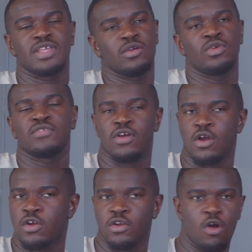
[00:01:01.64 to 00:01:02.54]
we've
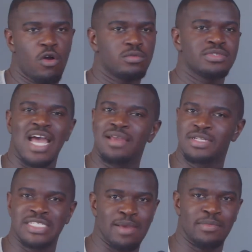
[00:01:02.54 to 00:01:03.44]
heard time
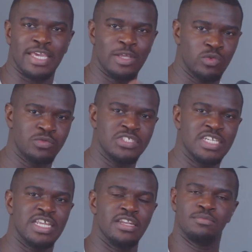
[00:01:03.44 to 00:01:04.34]
and time again. We've
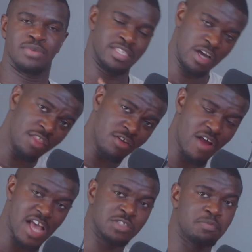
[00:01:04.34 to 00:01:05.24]
seen it. But the other
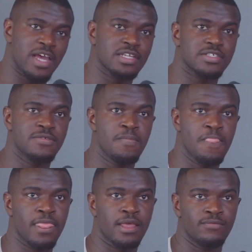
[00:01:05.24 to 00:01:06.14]
aspect,
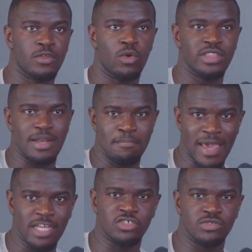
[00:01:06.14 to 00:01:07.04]
the one that
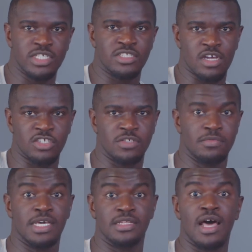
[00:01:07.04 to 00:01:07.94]
majorly touched
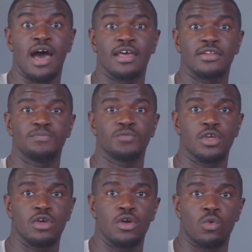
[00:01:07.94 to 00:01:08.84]
me a lot,
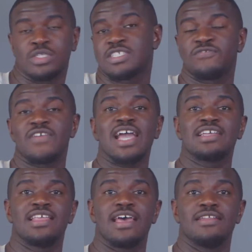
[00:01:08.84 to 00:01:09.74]
was the fact
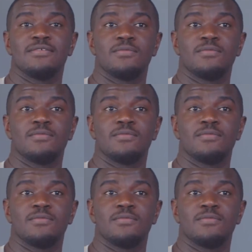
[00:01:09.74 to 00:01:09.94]
that